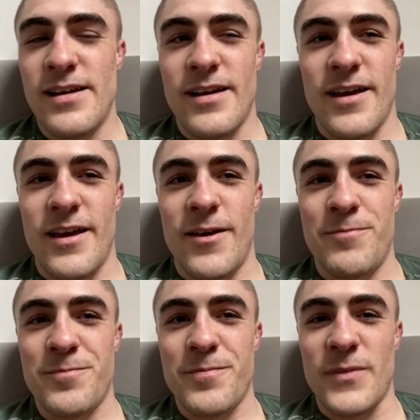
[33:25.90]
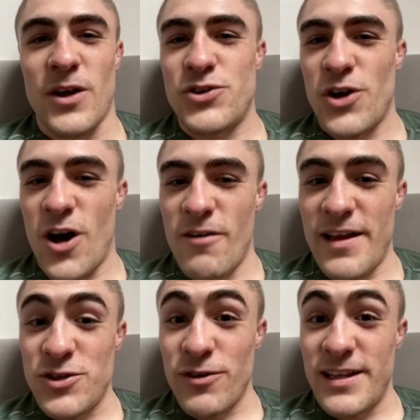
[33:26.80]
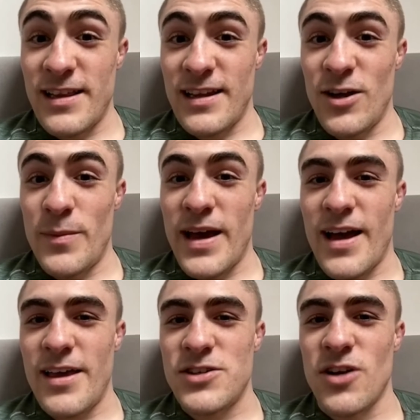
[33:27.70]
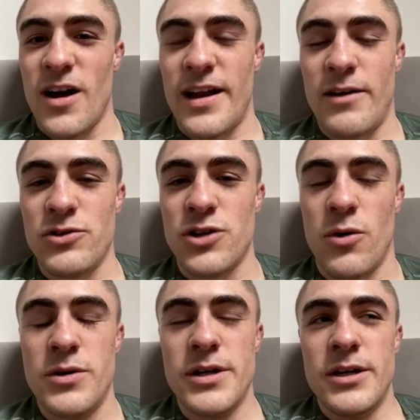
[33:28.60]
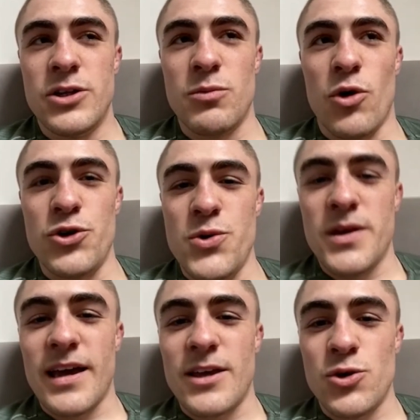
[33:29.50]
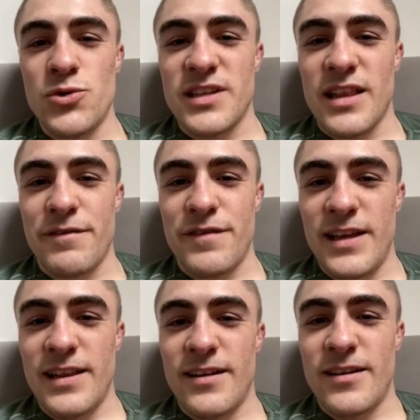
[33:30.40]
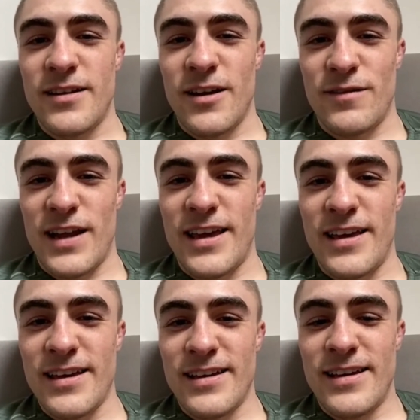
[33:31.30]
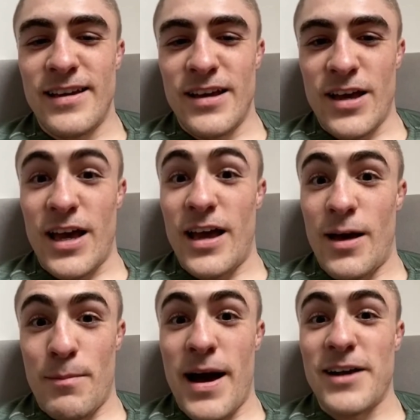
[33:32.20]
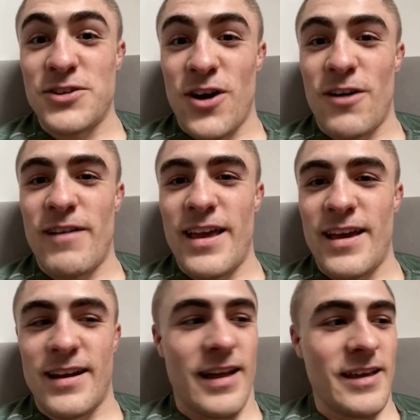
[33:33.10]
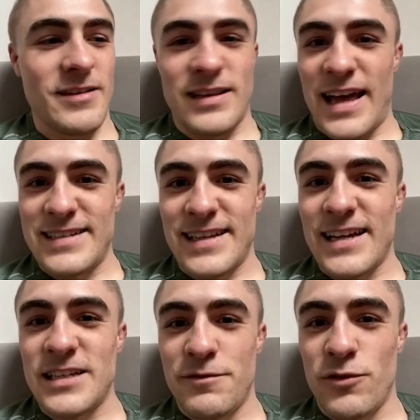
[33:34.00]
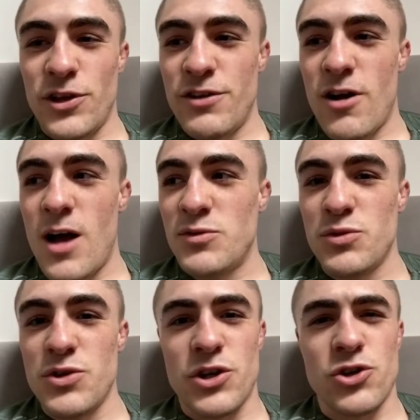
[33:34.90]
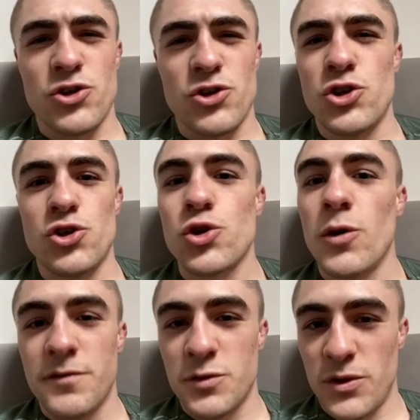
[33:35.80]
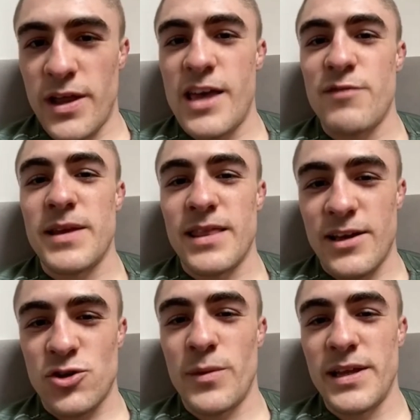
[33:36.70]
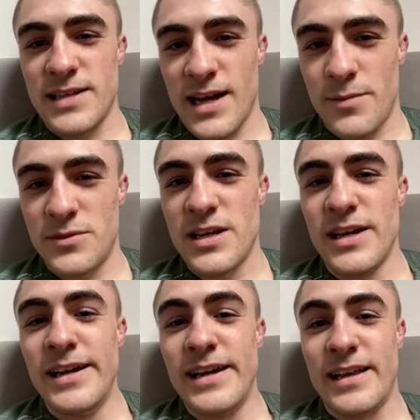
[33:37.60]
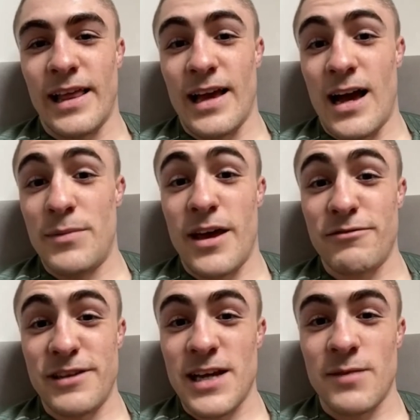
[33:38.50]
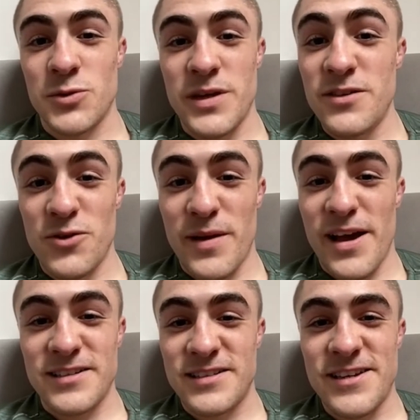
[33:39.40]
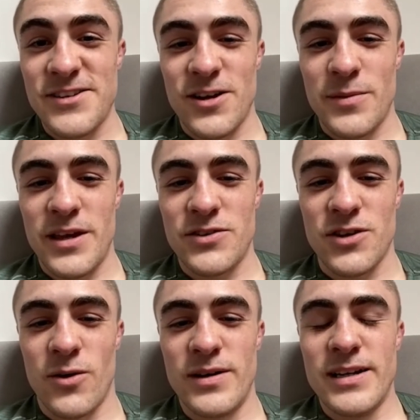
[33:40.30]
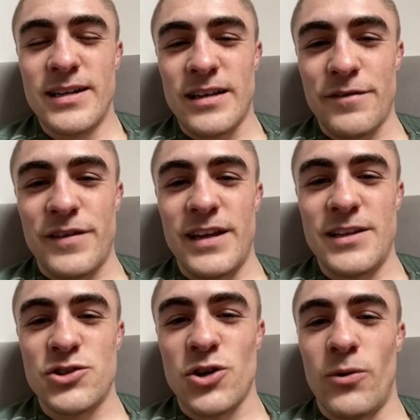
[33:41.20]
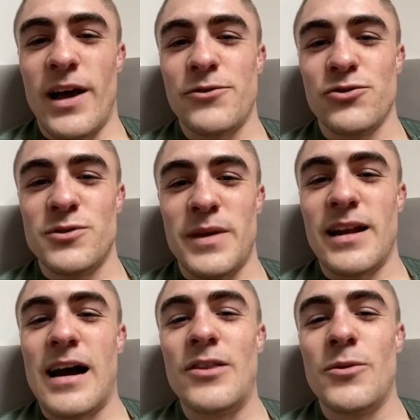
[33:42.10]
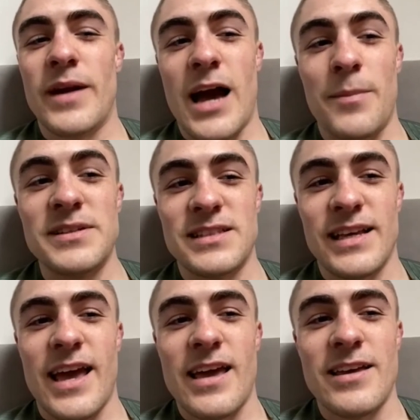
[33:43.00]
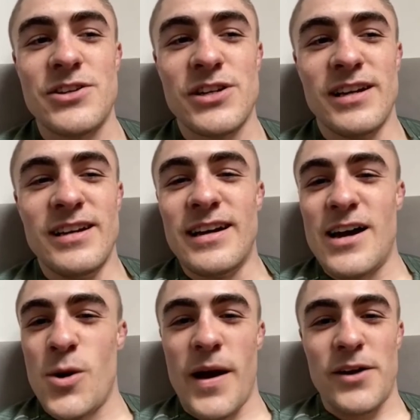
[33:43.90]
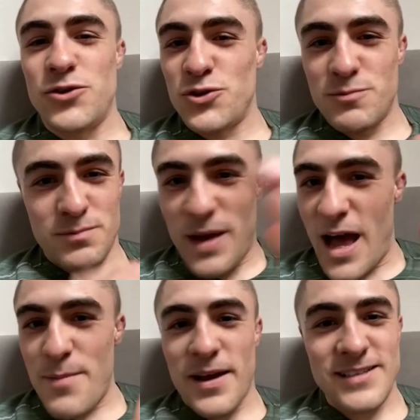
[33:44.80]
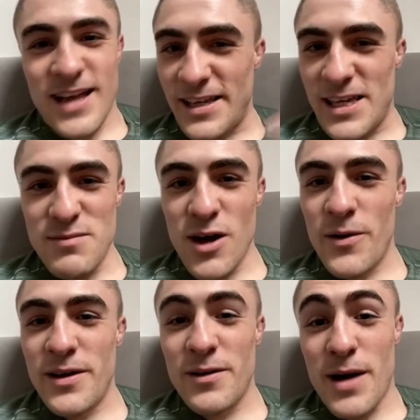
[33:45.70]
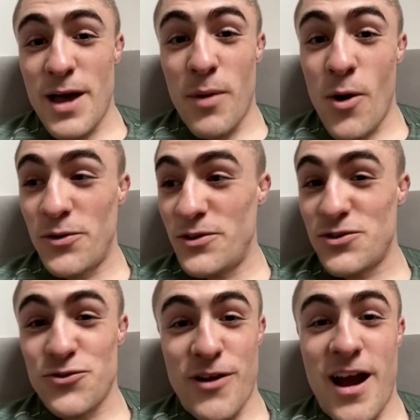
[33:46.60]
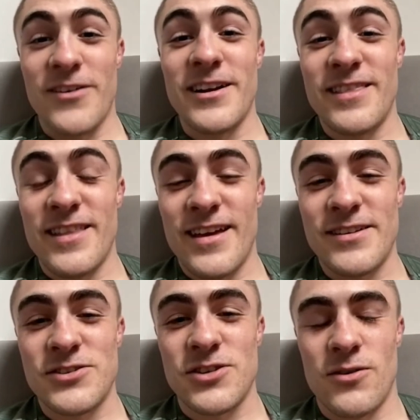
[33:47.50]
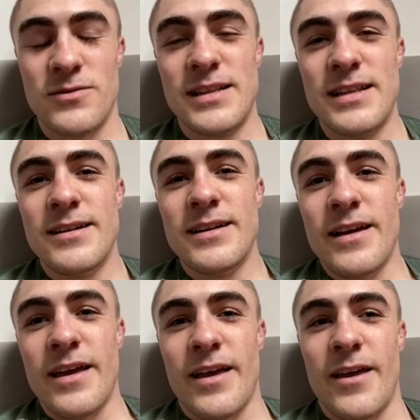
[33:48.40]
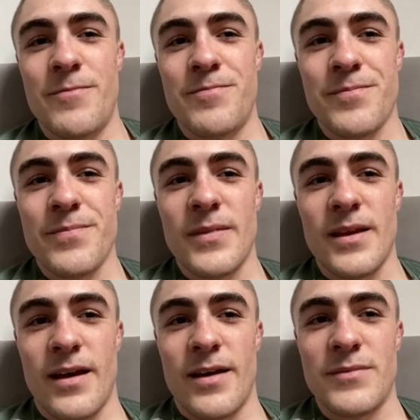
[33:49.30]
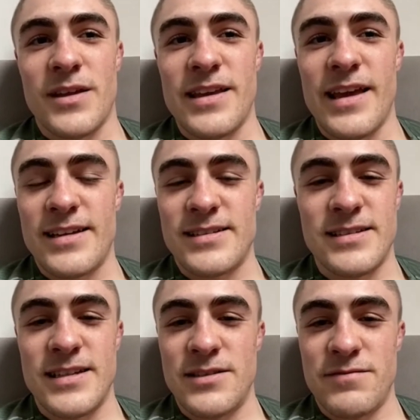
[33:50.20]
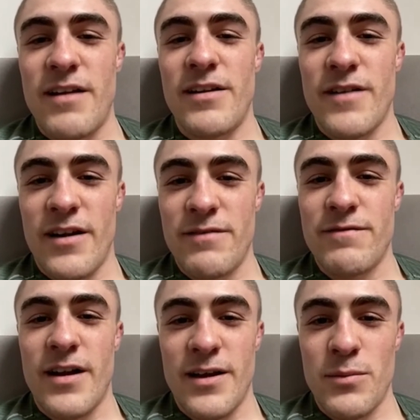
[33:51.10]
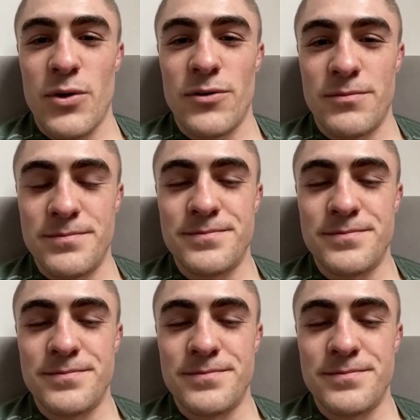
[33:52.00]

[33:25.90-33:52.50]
because your heart rate's already that little bit higher starting out. So the more you can get used to that feeling of like a max heart rate and like lactic acid full in your arms, but you're just comfortable there. You've been there so many times. Like I'm there 3 times a week doing my S&C. Do you know what I mean? So that feeling's so natural to me now that when it happens in the cage, I know I can just bypass that and keep going, and my opponent's drowning in there. So, I think S&C is very, very, very important.